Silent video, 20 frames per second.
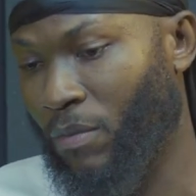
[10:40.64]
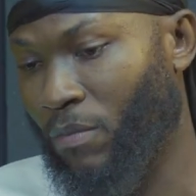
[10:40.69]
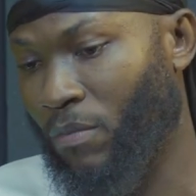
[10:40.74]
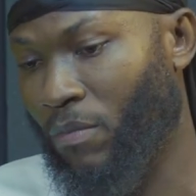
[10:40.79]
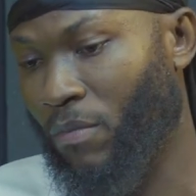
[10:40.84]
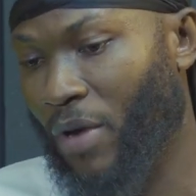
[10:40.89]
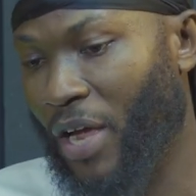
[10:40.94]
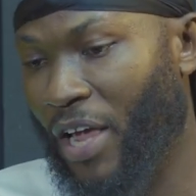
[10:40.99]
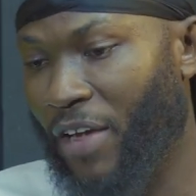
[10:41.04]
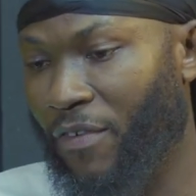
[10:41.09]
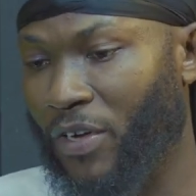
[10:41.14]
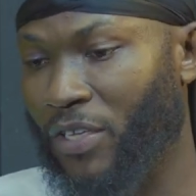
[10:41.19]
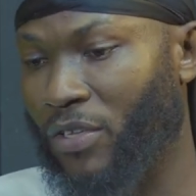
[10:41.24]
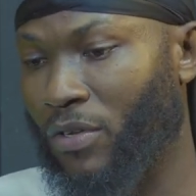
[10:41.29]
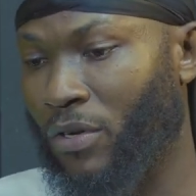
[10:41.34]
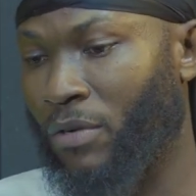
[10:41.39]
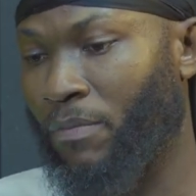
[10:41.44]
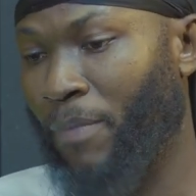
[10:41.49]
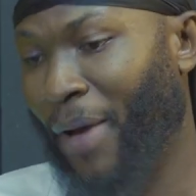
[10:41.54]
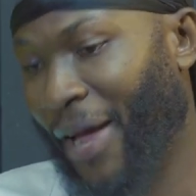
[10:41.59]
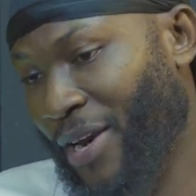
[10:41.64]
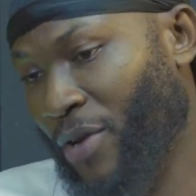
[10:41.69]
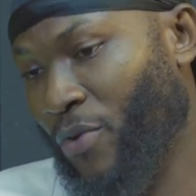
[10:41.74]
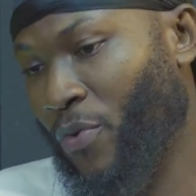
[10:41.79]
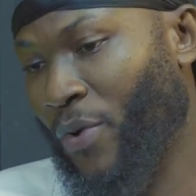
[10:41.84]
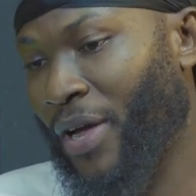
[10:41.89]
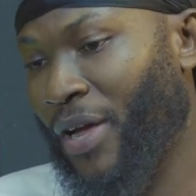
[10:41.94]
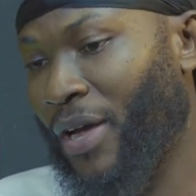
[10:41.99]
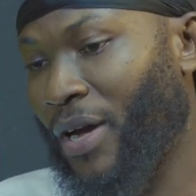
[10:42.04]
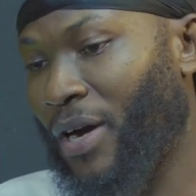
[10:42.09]
Everton, by the
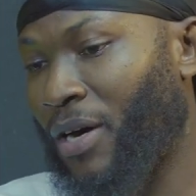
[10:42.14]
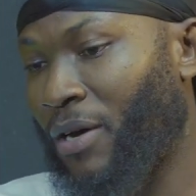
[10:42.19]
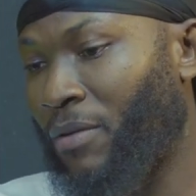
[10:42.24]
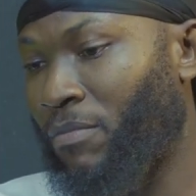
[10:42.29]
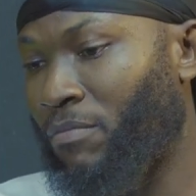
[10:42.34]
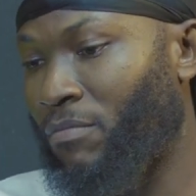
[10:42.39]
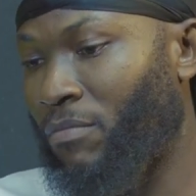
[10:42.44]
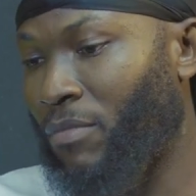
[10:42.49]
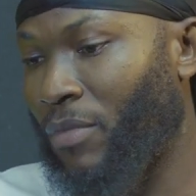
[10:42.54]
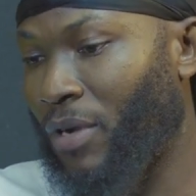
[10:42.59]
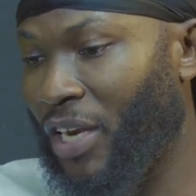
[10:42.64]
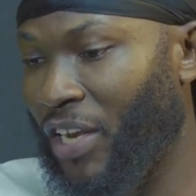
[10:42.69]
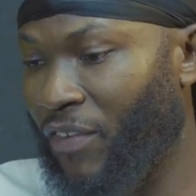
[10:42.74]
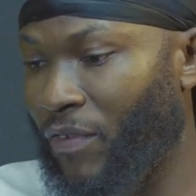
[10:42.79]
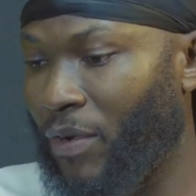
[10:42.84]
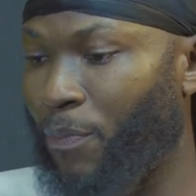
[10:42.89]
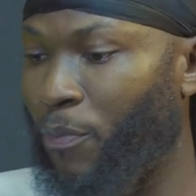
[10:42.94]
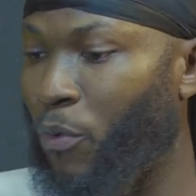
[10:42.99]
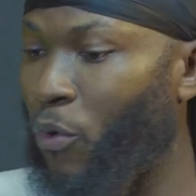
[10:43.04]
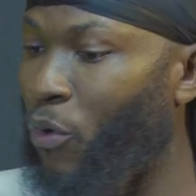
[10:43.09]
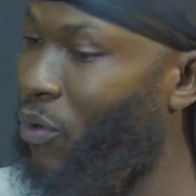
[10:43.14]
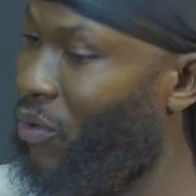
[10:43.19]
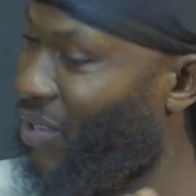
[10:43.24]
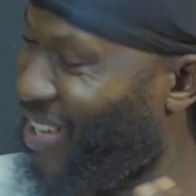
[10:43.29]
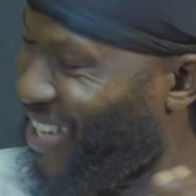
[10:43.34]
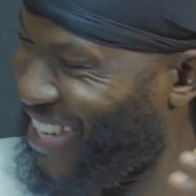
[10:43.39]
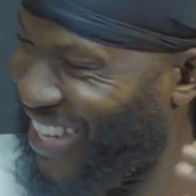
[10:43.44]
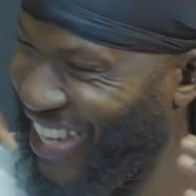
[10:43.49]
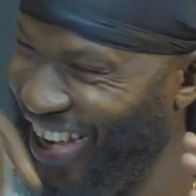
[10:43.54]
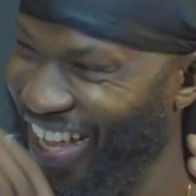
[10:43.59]
way,
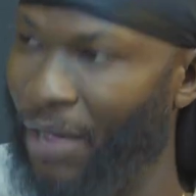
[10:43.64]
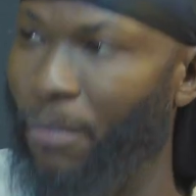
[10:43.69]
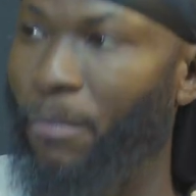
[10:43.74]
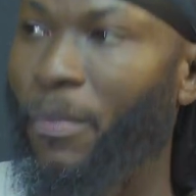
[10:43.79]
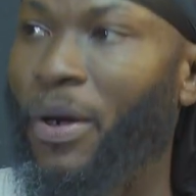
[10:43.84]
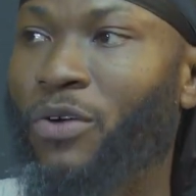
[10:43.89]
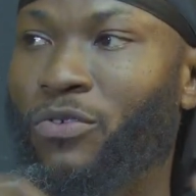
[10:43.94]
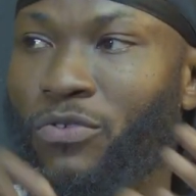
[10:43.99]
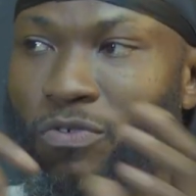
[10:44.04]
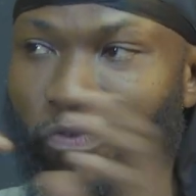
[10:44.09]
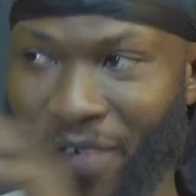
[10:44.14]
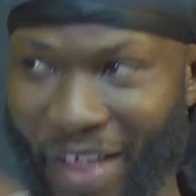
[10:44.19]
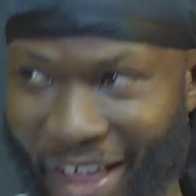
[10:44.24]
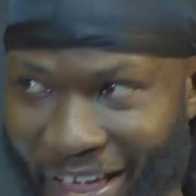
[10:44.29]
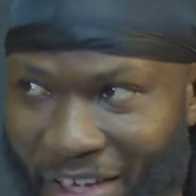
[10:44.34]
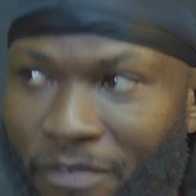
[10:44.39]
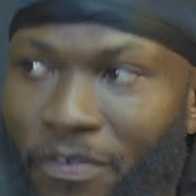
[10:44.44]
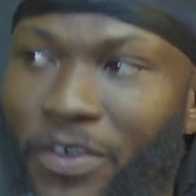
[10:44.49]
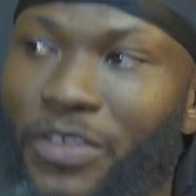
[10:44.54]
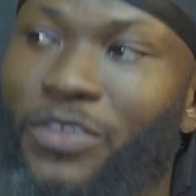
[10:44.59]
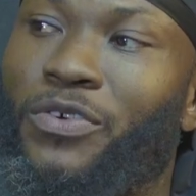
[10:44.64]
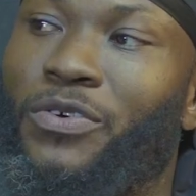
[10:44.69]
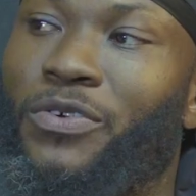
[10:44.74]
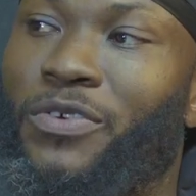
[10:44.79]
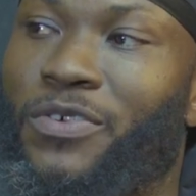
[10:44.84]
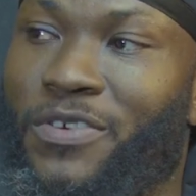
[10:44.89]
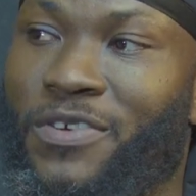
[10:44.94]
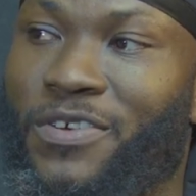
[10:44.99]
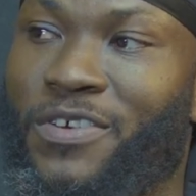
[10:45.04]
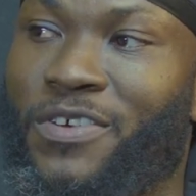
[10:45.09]
Liverpool came out of
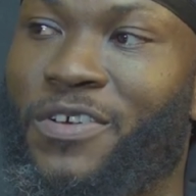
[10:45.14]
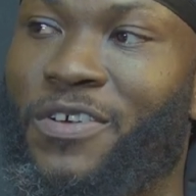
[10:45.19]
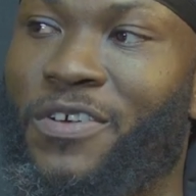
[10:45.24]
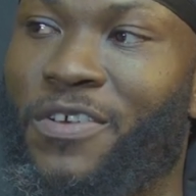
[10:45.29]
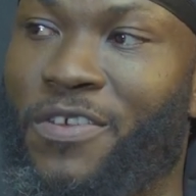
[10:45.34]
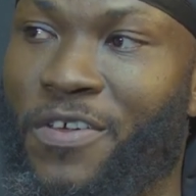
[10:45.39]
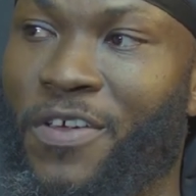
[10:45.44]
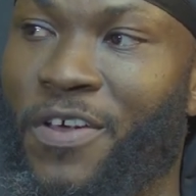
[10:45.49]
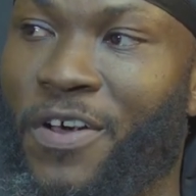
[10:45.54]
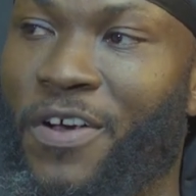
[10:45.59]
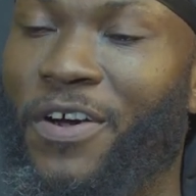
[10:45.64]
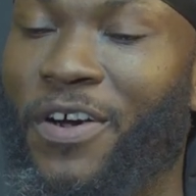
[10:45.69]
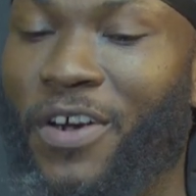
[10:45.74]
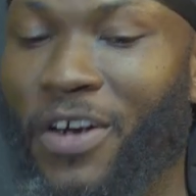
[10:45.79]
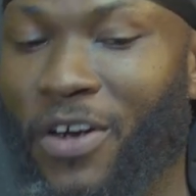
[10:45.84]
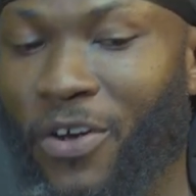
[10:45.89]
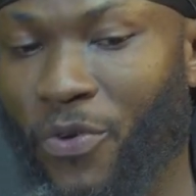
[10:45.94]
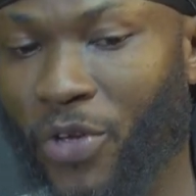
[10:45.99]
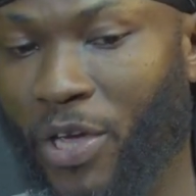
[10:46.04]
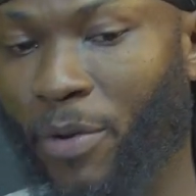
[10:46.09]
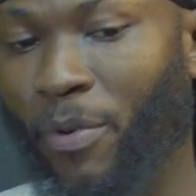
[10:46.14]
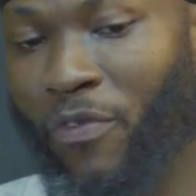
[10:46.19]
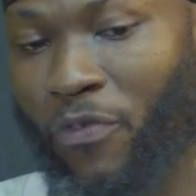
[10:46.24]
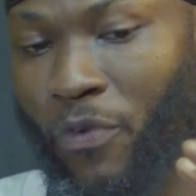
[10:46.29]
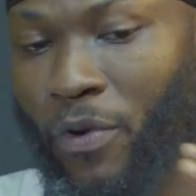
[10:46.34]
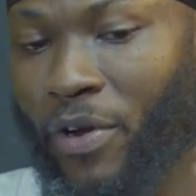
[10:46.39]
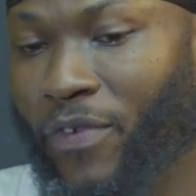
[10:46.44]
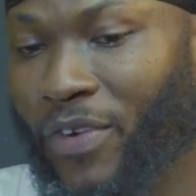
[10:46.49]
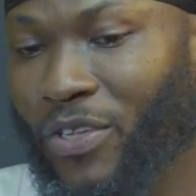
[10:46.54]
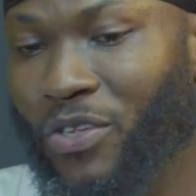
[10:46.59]
Everton. Yeah, we came out
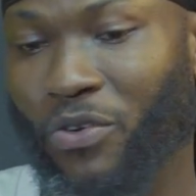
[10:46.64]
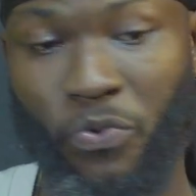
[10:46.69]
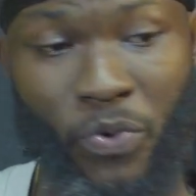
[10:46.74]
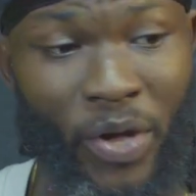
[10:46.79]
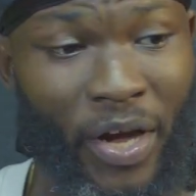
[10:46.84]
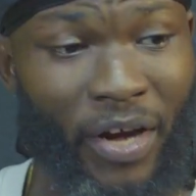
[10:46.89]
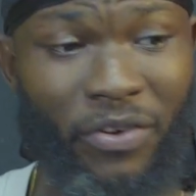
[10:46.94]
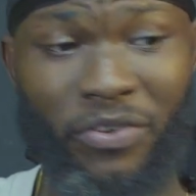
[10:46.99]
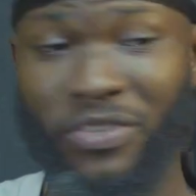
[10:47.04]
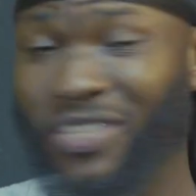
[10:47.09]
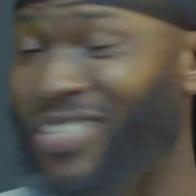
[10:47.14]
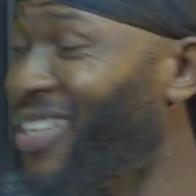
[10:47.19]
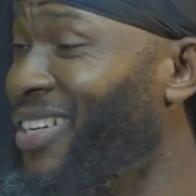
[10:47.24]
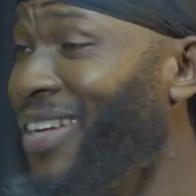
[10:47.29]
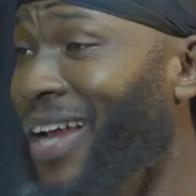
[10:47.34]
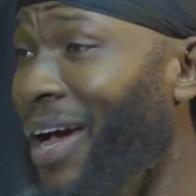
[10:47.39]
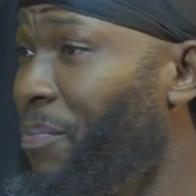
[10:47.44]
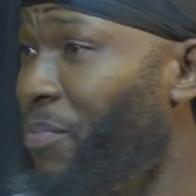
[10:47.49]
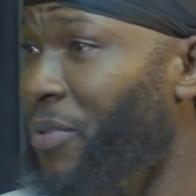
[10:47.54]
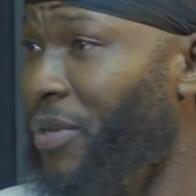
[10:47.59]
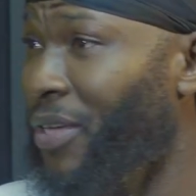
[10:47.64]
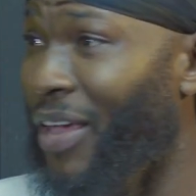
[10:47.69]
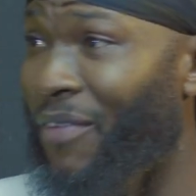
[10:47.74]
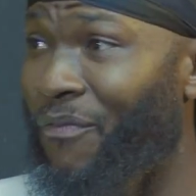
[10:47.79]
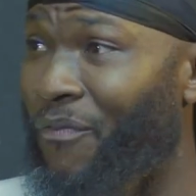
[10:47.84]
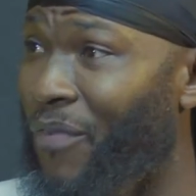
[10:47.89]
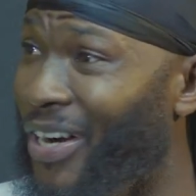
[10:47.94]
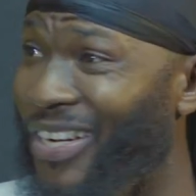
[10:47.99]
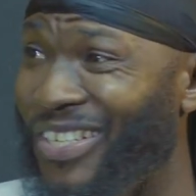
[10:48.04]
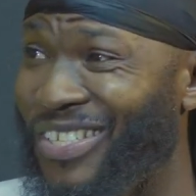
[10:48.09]
for Everton. It's a derby, a
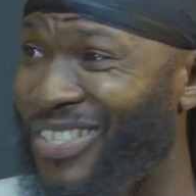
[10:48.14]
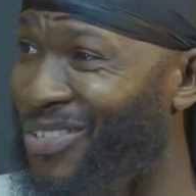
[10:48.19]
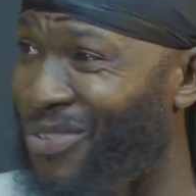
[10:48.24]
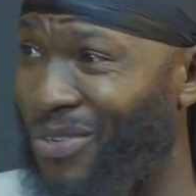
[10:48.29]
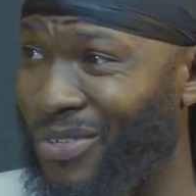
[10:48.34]
very serious